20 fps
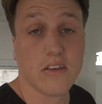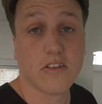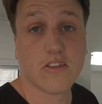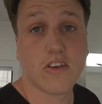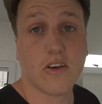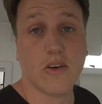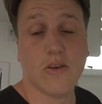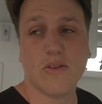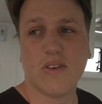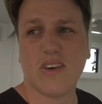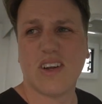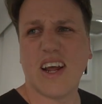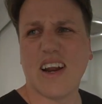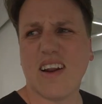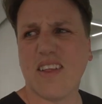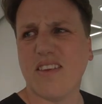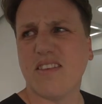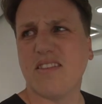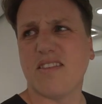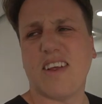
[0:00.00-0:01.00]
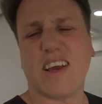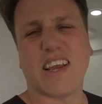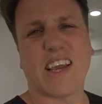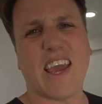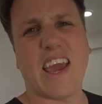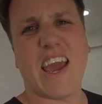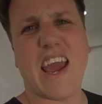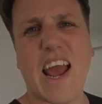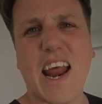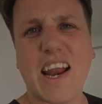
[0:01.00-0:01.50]
So none of this like
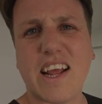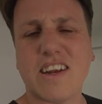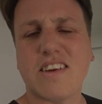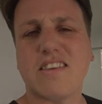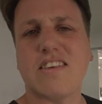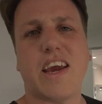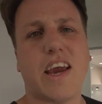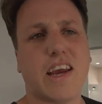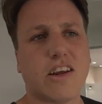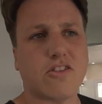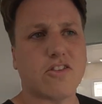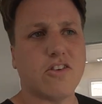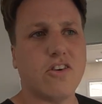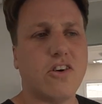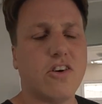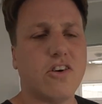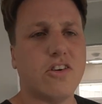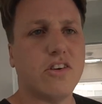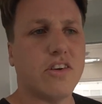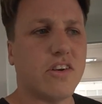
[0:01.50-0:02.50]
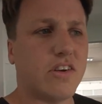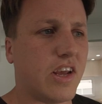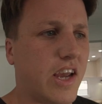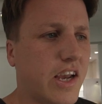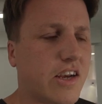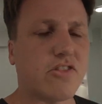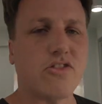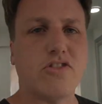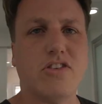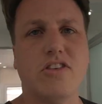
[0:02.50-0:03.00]
adding tanks on,
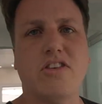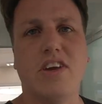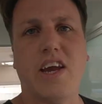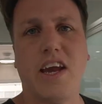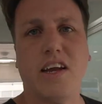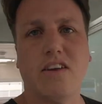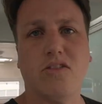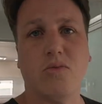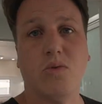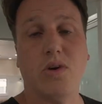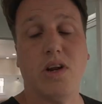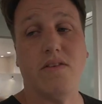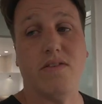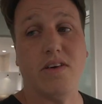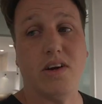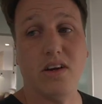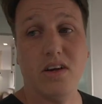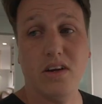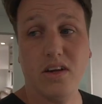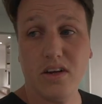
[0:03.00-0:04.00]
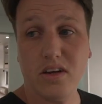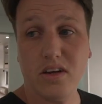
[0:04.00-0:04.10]
extra tanks, whatever.